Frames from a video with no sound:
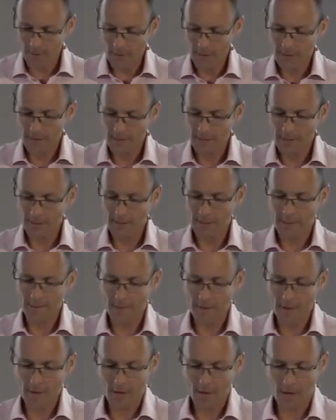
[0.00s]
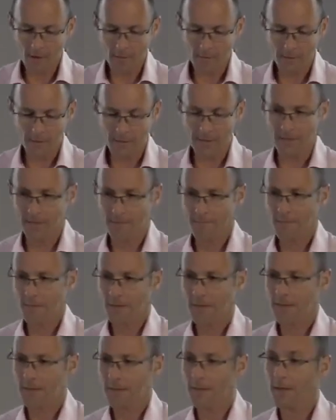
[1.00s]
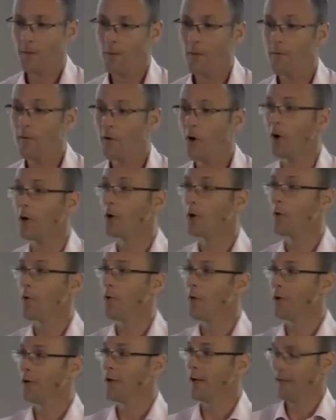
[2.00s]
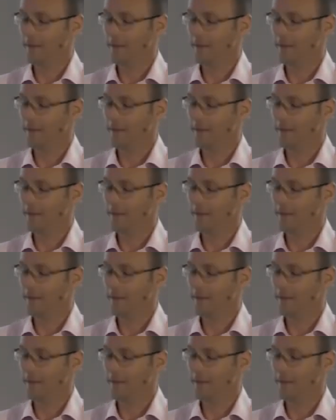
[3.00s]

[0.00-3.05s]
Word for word: So the email comes and we've got your order.